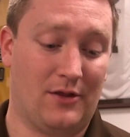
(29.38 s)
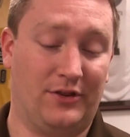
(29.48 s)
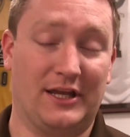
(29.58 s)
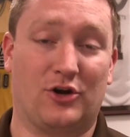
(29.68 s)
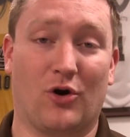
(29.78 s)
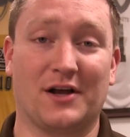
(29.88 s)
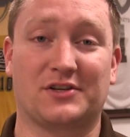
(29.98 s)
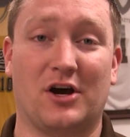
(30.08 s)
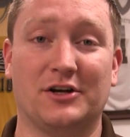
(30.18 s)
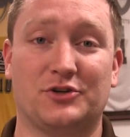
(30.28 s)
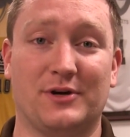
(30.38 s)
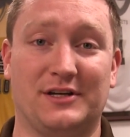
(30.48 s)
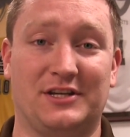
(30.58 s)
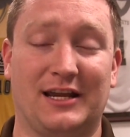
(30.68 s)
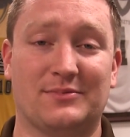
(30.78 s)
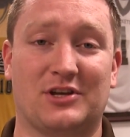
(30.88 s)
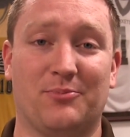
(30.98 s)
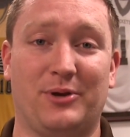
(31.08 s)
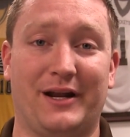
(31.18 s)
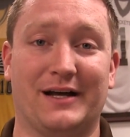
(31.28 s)
The cross-country teams
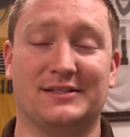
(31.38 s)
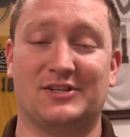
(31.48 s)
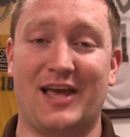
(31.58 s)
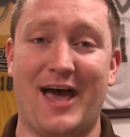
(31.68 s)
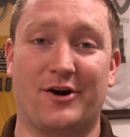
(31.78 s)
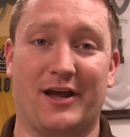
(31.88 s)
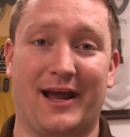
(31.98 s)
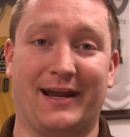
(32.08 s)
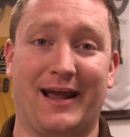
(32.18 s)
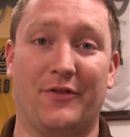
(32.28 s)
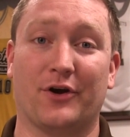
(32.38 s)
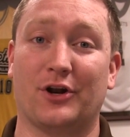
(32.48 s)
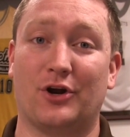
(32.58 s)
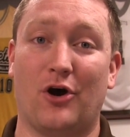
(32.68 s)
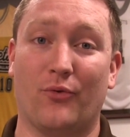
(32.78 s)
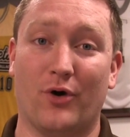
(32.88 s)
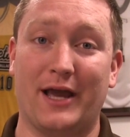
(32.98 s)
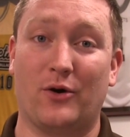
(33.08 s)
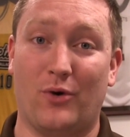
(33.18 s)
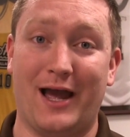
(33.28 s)
compete on Saturday, and they're going to go
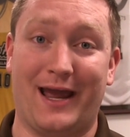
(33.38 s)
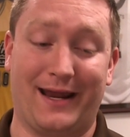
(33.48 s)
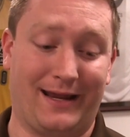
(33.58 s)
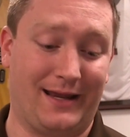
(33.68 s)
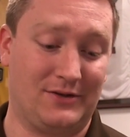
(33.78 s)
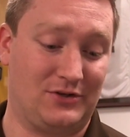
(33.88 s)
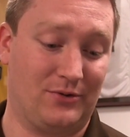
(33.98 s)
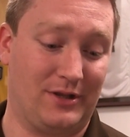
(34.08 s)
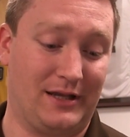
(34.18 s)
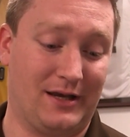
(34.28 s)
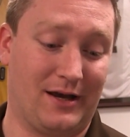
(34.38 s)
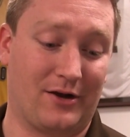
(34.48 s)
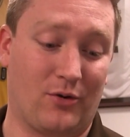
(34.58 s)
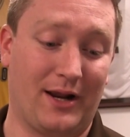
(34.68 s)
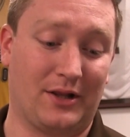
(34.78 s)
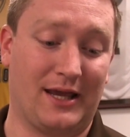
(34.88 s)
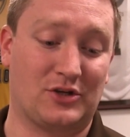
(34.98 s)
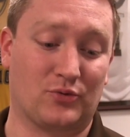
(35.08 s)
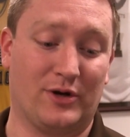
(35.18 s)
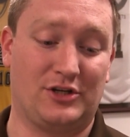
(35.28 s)
right away into the Great
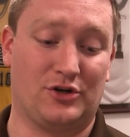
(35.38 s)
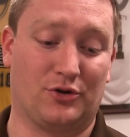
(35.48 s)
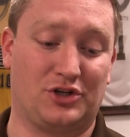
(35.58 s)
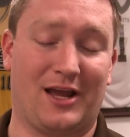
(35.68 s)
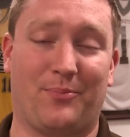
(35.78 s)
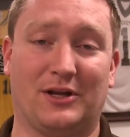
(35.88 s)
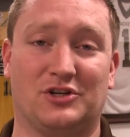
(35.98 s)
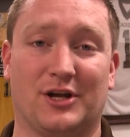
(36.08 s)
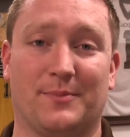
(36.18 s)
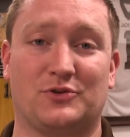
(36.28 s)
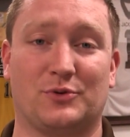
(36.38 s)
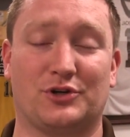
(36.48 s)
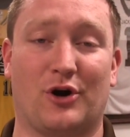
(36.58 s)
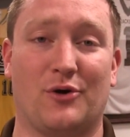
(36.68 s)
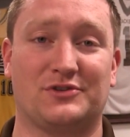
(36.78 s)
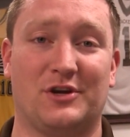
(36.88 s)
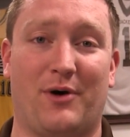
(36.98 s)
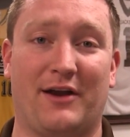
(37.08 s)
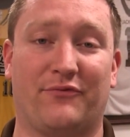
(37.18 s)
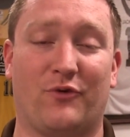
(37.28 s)
Lakes Regional Championships, which are hosted
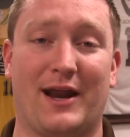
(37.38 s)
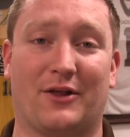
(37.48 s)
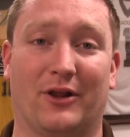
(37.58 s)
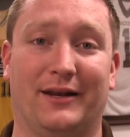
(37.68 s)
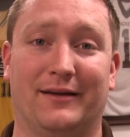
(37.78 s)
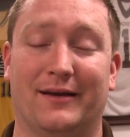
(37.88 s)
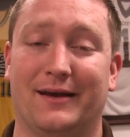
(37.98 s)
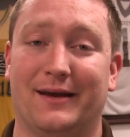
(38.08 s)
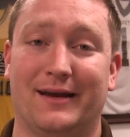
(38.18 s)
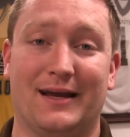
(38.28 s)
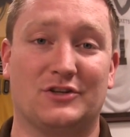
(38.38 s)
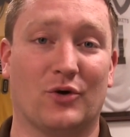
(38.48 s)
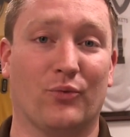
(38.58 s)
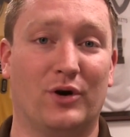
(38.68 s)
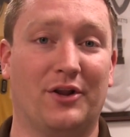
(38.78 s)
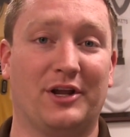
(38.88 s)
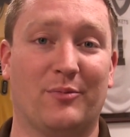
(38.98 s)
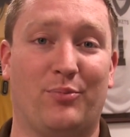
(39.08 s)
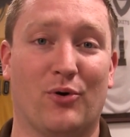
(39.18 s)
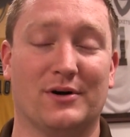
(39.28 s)
by Franklin. It's a really
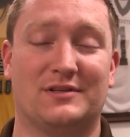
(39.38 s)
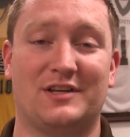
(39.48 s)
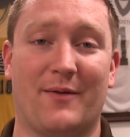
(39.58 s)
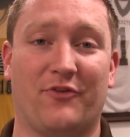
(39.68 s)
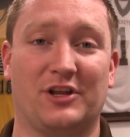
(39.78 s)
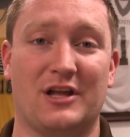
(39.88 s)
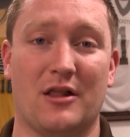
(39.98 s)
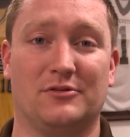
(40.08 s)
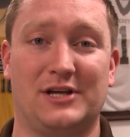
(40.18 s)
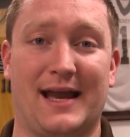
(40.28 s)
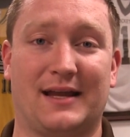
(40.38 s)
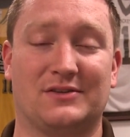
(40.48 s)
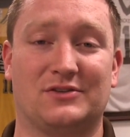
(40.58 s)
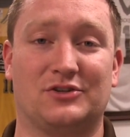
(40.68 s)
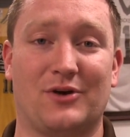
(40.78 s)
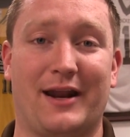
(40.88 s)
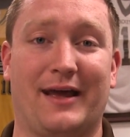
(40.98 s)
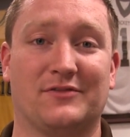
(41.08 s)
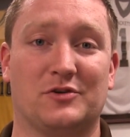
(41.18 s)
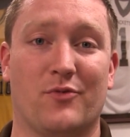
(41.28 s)
important step for the Yellow Jackets to try to
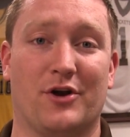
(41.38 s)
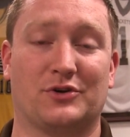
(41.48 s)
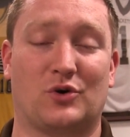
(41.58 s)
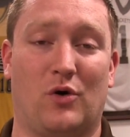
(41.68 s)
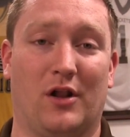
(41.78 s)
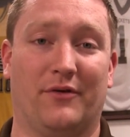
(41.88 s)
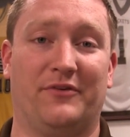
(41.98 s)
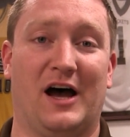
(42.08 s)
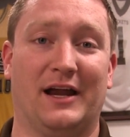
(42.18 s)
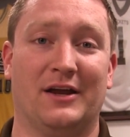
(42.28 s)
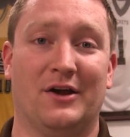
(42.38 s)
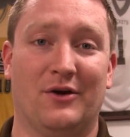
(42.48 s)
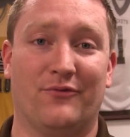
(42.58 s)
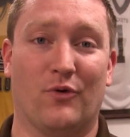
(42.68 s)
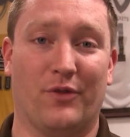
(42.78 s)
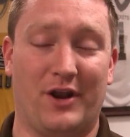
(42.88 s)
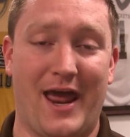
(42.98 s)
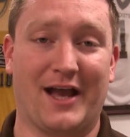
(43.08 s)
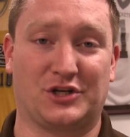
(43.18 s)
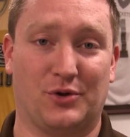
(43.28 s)
have some runners qualify for the
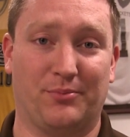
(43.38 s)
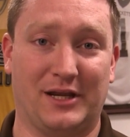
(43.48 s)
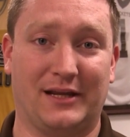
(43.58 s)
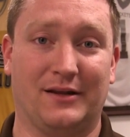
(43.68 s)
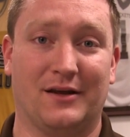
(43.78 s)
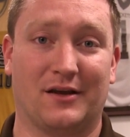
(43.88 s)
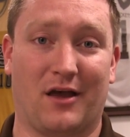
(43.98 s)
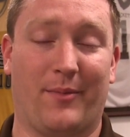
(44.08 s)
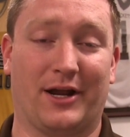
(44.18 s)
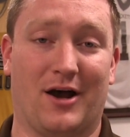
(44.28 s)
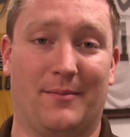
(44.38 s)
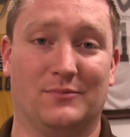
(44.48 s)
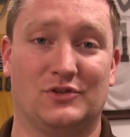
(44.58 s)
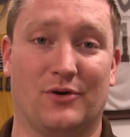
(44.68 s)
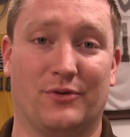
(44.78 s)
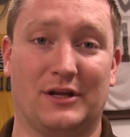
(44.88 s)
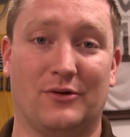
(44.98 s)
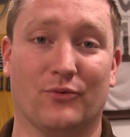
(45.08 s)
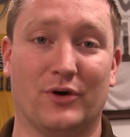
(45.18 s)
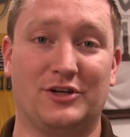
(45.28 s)
national meet coming up. So
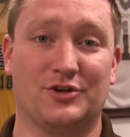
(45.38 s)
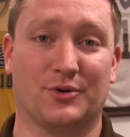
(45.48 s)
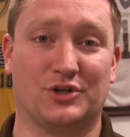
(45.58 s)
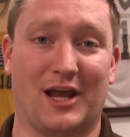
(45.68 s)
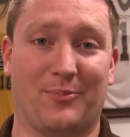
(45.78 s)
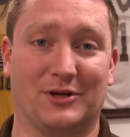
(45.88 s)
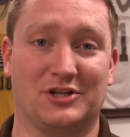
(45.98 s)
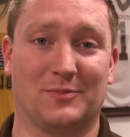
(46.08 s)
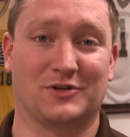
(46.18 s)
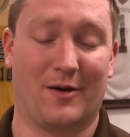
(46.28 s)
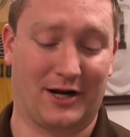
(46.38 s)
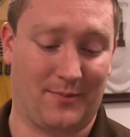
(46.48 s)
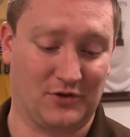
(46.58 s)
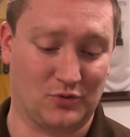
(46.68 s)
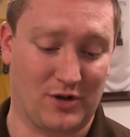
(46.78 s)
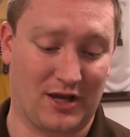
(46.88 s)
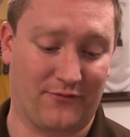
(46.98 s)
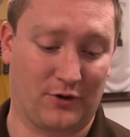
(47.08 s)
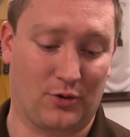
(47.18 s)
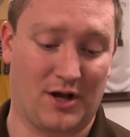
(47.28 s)
the regional championships coming up this
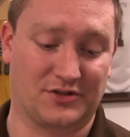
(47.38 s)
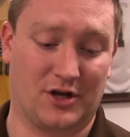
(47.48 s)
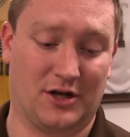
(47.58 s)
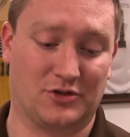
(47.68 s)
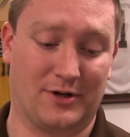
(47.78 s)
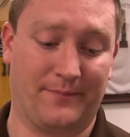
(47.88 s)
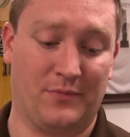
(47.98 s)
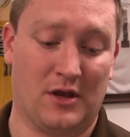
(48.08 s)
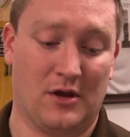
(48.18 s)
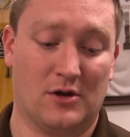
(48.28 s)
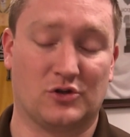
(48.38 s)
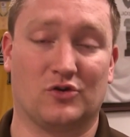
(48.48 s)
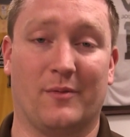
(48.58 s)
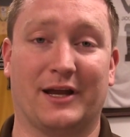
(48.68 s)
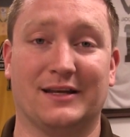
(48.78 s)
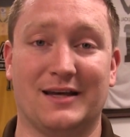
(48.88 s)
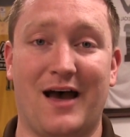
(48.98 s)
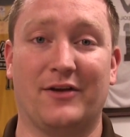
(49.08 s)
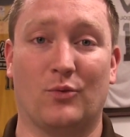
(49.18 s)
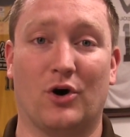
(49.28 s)
weekend for cross-country. Swimming and
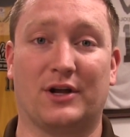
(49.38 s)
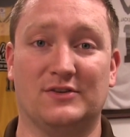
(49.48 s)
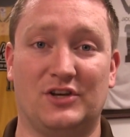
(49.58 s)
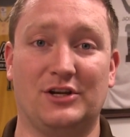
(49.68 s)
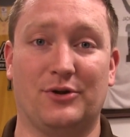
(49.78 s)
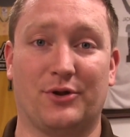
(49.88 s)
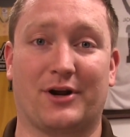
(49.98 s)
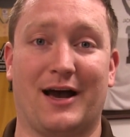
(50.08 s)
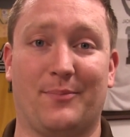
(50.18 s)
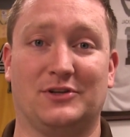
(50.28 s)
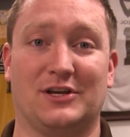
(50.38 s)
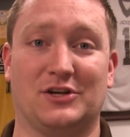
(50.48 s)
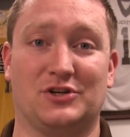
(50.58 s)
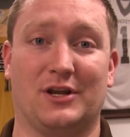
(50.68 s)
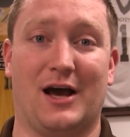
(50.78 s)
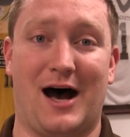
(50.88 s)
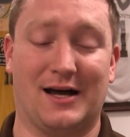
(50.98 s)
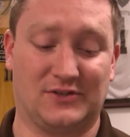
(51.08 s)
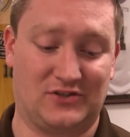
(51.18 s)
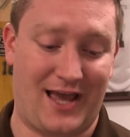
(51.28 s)
diving will continue their competition
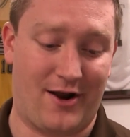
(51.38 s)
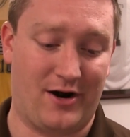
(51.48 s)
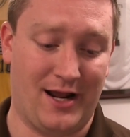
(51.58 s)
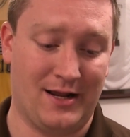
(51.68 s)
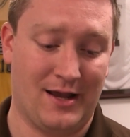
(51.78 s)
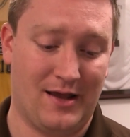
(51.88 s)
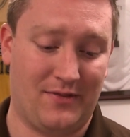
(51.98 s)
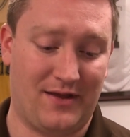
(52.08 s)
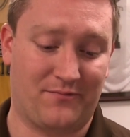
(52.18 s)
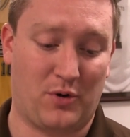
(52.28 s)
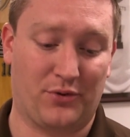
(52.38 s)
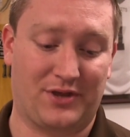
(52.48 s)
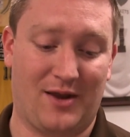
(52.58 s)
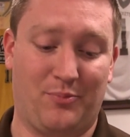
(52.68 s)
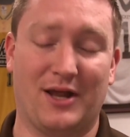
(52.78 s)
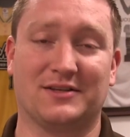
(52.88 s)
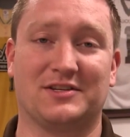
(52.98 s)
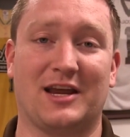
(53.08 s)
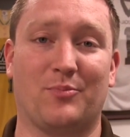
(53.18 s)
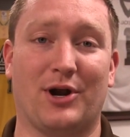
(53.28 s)
on Saturday. They've both got Penn
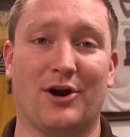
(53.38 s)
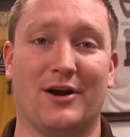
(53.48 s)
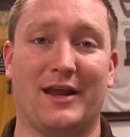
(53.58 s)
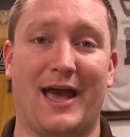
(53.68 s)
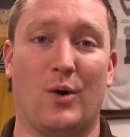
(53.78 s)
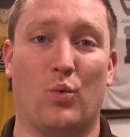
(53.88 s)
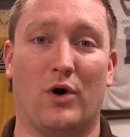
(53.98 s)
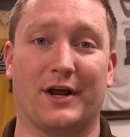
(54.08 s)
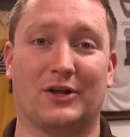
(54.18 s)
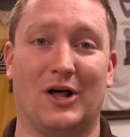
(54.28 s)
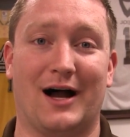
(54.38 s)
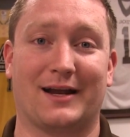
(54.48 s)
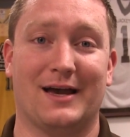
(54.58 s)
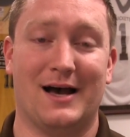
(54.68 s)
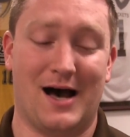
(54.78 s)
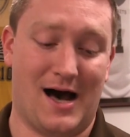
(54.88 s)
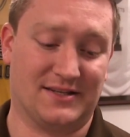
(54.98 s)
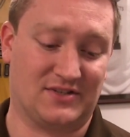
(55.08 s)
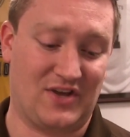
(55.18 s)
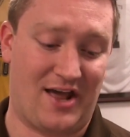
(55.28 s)
State Barron at 1 o'clock
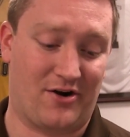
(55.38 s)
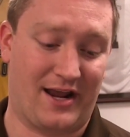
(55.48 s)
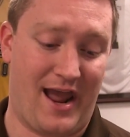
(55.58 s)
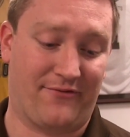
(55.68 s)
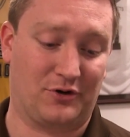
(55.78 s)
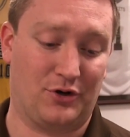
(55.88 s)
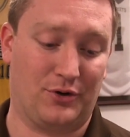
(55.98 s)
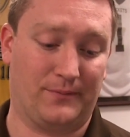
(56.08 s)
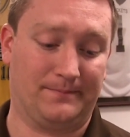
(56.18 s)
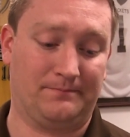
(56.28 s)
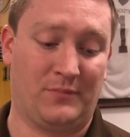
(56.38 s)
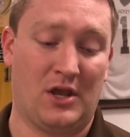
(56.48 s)
on Saturday afternoon.